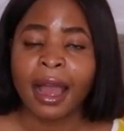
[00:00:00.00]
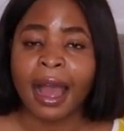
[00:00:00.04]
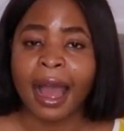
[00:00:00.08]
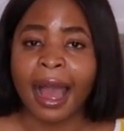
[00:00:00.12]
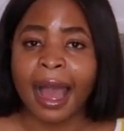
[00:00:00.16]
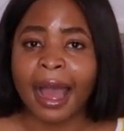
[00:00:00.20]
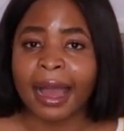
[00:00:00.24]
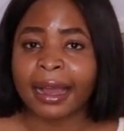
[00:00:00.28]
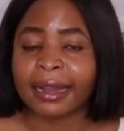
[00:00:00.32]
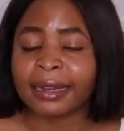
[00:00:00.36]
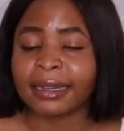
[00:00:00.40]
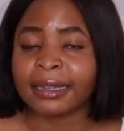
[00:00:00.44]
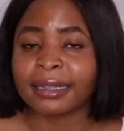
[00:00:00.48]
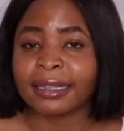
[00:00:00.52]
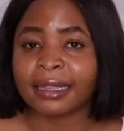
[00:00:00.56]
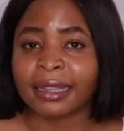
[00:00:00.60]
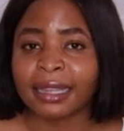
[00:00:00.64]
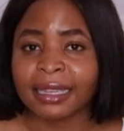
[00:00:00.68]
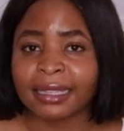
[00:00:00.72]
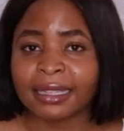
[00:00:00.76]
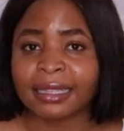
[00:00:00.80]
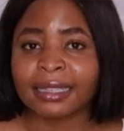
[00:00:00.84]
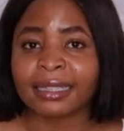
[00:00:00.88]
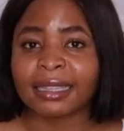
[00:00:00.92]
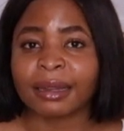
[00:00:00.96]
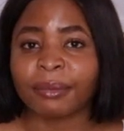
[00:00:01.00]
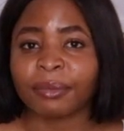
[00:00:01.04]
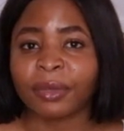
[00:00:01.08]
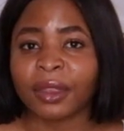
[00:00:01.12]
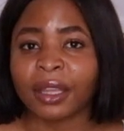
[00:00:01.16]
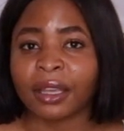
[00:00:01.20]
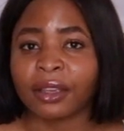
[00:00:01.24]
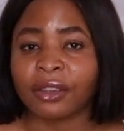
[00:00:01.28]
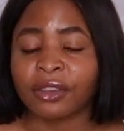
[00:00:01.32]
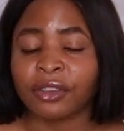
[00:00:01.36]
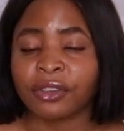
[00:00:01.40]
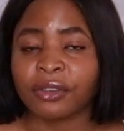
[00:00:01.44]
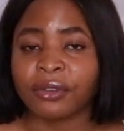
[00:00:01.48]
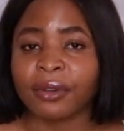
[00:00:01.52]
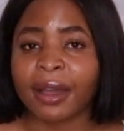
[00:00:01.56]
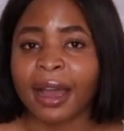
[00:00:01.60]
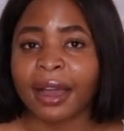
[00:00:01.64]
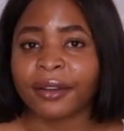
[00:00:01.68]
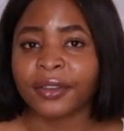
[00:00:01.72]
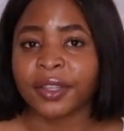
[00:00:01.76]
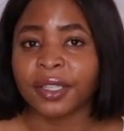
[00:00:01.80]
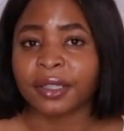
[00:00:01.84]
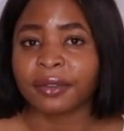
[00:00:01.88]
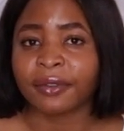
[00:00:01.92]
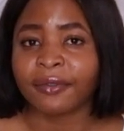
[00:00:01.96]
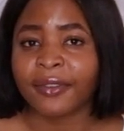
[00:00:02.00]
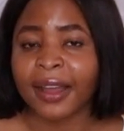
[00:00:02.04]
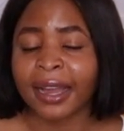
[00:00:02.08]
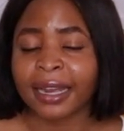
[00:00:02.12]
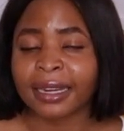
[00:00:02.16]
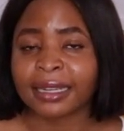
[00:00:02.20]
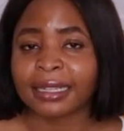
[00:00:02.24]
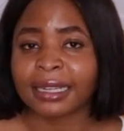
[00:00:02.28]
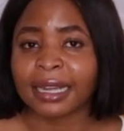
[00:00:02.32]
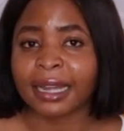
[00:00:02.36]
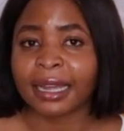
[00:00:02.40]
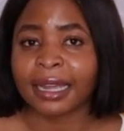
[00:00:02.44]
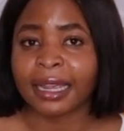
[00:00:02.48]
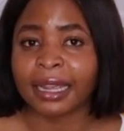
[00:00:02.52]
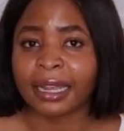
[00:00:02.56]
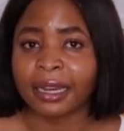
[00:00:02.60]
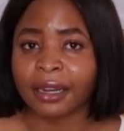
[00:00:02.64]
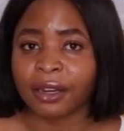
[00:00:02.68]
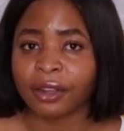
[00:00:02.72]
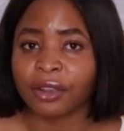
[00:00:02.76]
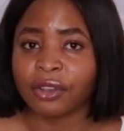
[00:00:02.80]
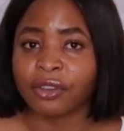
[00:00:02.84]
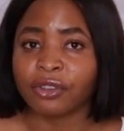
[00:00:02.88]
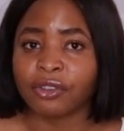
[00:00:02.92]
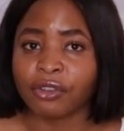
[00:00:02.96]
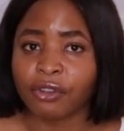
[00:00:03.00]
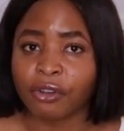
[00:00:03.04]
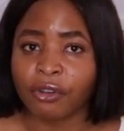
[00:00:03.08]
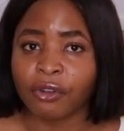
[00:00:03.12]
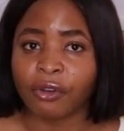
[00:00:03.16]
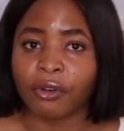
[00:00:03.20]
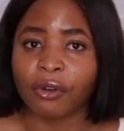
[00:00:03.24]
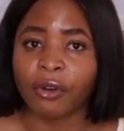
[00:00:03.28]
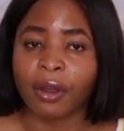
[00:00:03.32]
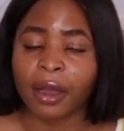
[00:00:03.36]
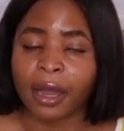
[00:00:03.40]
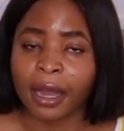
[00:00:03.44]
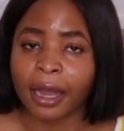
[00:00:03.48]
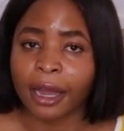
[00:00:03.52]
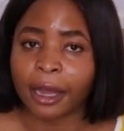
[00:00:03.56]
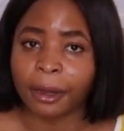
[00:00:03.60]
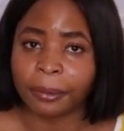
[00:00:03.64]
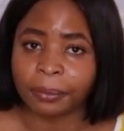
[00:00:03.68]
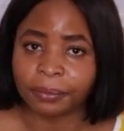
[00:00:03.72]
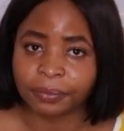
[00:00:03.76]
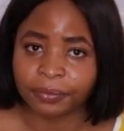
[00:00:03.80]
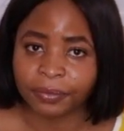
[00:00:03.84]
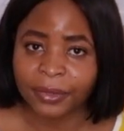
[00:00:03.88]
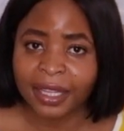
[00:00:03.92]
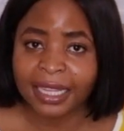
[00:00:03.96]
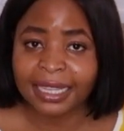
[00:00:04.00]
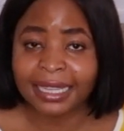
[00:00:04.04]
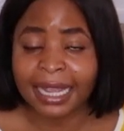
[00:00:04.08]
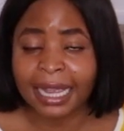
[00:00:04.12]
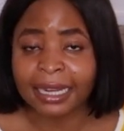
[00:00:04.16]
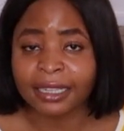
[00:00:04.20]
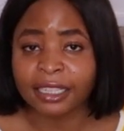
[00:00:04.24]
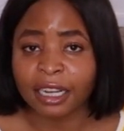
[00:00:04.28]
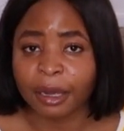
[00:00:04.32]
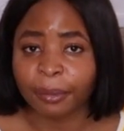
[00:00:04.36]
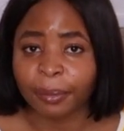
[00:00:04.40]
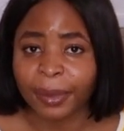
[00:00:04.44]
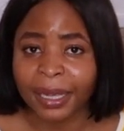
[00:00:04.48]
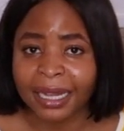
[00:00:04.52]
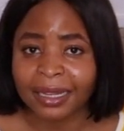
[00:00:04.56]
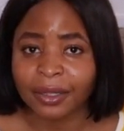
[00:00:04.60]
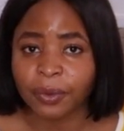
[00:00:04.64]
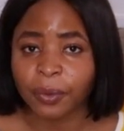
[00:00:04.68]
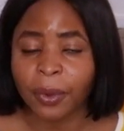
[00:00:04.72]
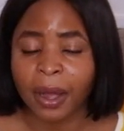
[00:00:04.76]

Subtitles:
And this is something you have to factor in your setup as